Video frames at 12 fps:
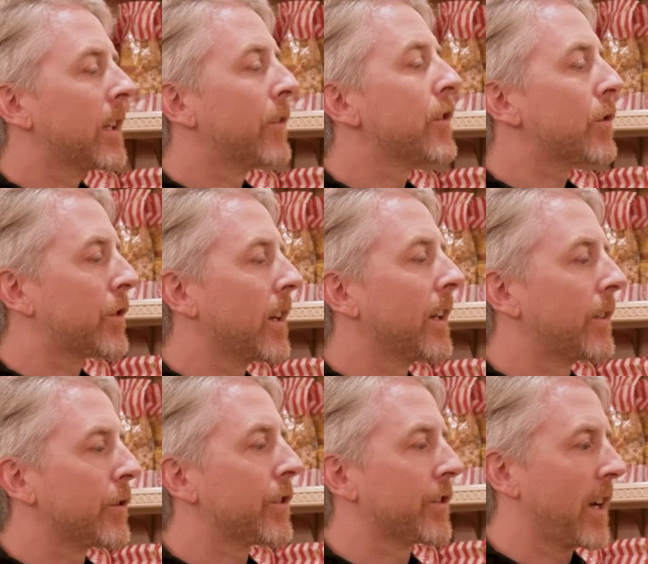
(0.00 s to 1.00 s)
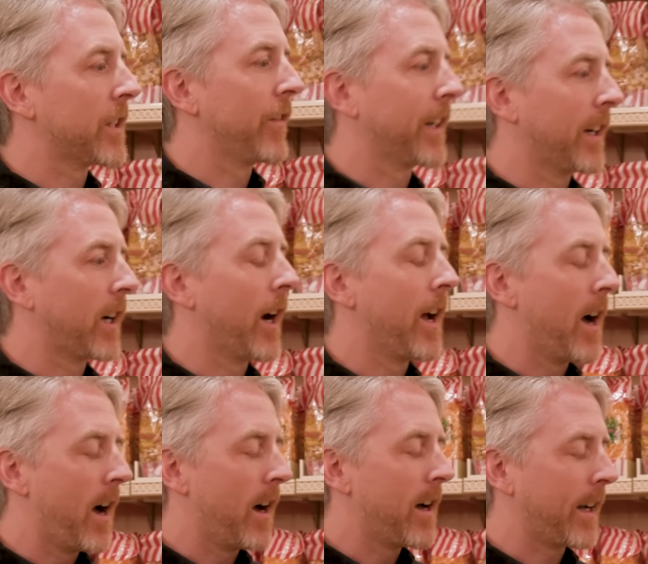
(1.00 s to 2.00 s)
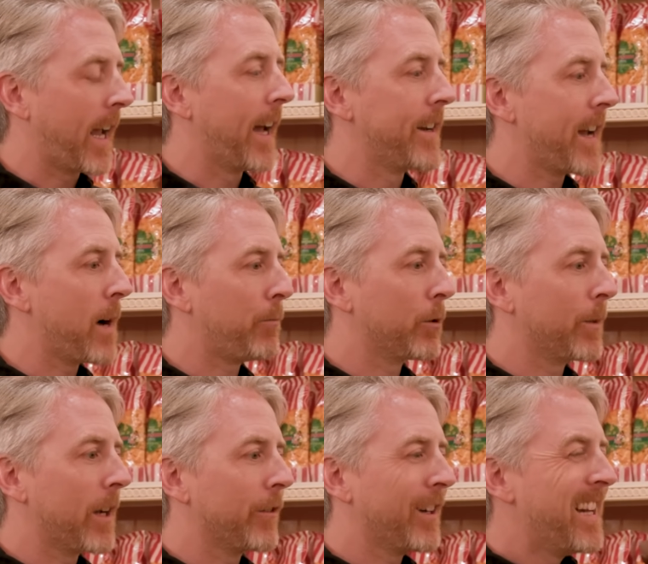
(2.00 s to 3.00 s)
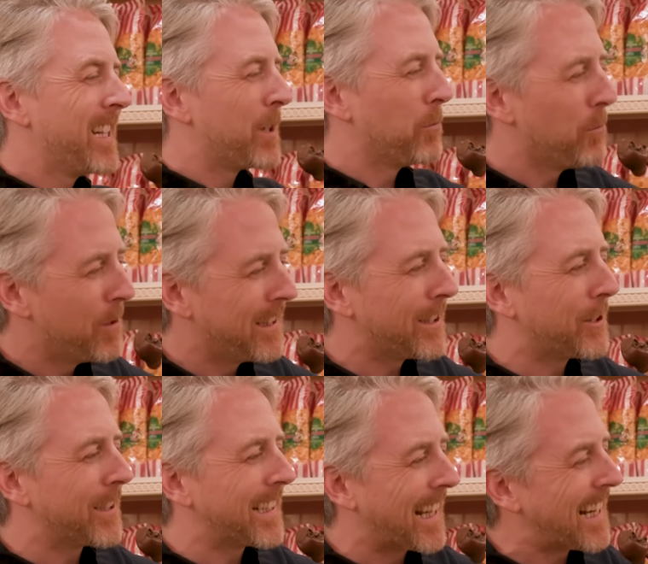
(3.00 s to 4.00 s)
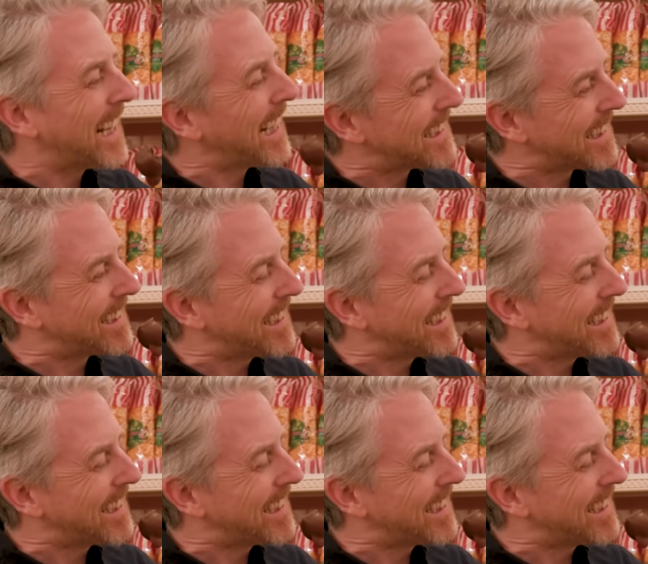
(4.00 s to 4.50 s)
like if this was the size of like a candy apple or whatever, you really couldn't get. You can't get the